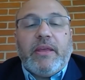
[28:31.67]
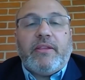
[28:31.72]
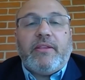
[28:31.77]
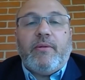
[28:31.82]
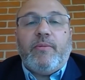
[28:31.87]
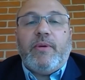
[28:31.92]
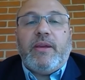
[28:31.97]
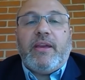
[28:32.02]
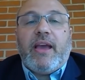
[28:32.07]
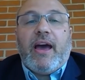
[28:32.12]
that
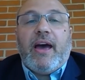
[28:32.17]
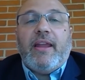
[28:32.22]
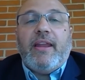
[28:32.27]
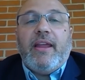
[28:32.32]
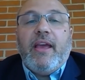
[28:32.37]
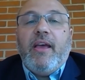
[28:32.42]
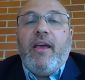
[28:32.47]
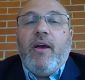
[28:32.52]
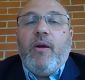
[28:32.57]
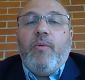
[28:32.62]
we got.
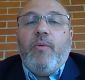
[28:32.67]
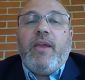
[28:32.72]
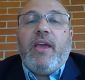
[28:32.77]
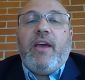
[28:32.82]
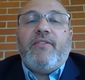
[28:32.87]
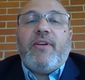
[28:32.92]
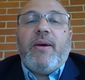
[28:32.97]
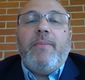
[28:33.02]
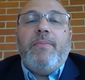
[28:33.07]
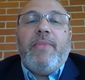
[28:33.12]
We have
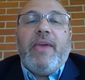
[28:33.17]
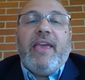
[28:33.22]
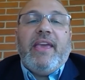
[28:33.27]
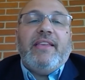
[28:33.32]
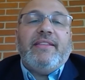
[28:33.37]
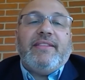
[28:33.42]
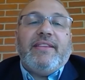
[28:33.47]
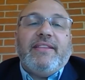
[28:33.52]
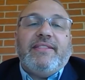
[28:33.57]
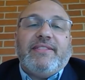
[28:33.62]

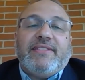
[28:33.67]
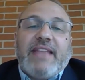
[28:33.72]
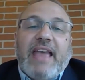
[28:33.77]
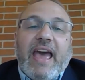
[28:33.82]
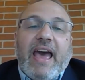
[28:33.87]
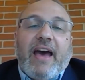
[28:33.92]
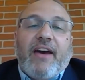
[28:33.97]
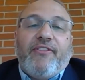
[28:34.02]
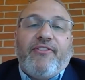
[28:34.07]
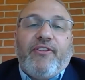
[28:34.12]
amazing
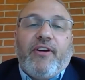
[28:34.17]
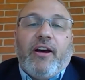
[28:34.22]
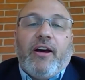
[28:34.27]
staff.